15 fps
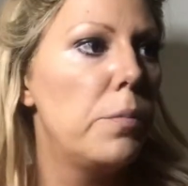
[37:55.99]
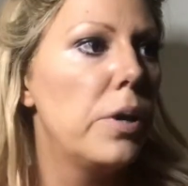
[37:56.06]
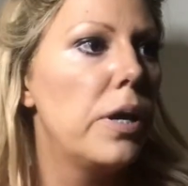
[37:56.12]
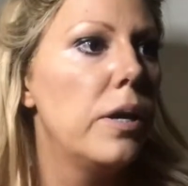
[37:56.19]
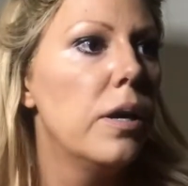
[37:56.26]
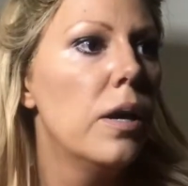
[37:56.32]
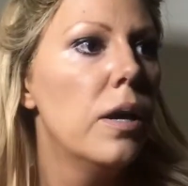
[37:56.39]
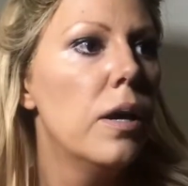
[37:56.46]

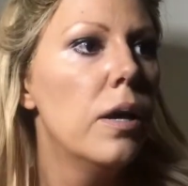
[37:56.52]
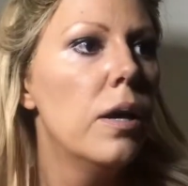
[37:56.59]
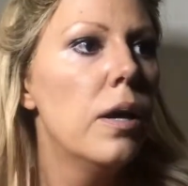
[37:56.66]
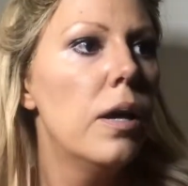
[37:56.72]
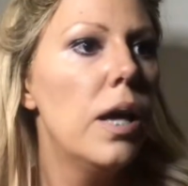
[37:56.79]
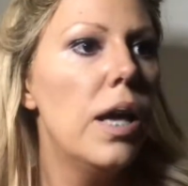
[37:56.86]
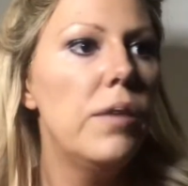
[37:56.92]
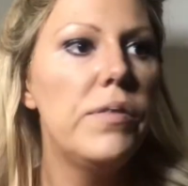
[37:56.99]
But
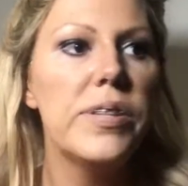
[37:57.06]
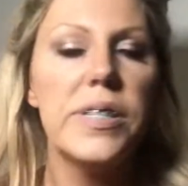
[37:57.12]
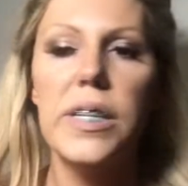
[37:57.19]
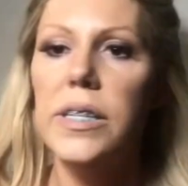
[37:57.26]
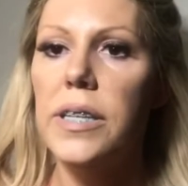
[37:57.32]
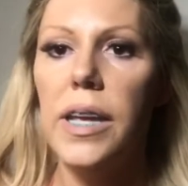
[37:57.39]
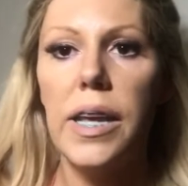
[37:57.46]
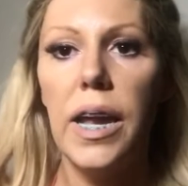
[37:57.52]
if it's
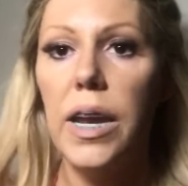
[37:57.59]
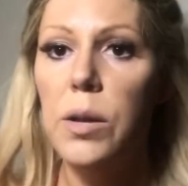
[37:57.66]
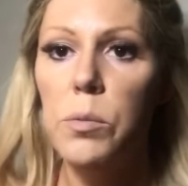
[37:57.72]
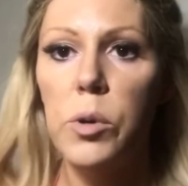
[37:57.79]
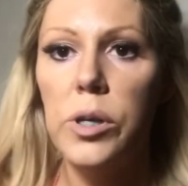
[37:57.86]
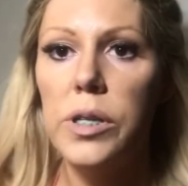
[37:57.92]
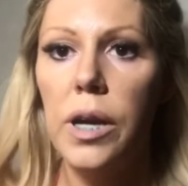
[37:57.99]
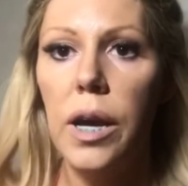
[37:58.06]
gonna take any
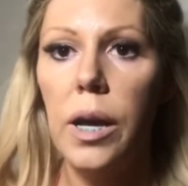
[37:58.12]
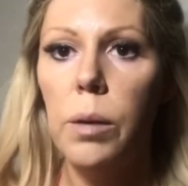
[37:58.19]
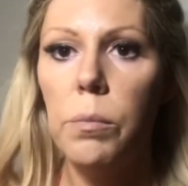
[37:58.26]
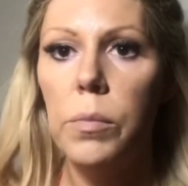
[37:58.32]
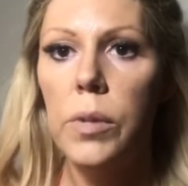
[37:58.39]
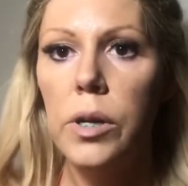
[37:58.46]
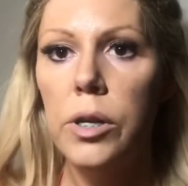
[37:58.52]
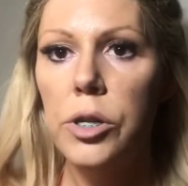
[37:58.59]
more time